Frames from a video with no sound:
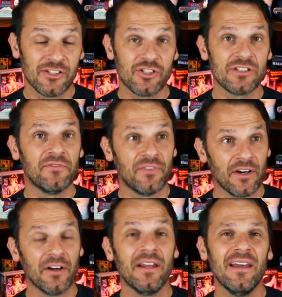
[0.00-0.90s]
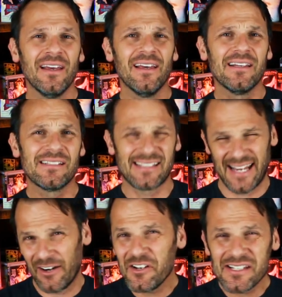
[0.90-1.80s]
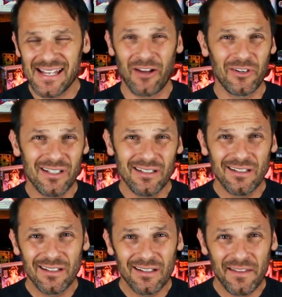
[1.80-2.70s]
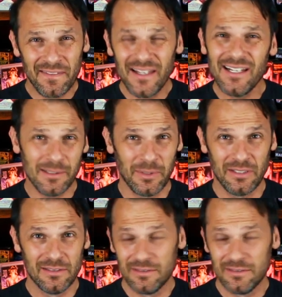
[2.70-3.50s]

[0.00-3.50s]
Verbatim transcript: It's just a very scary sounding theme.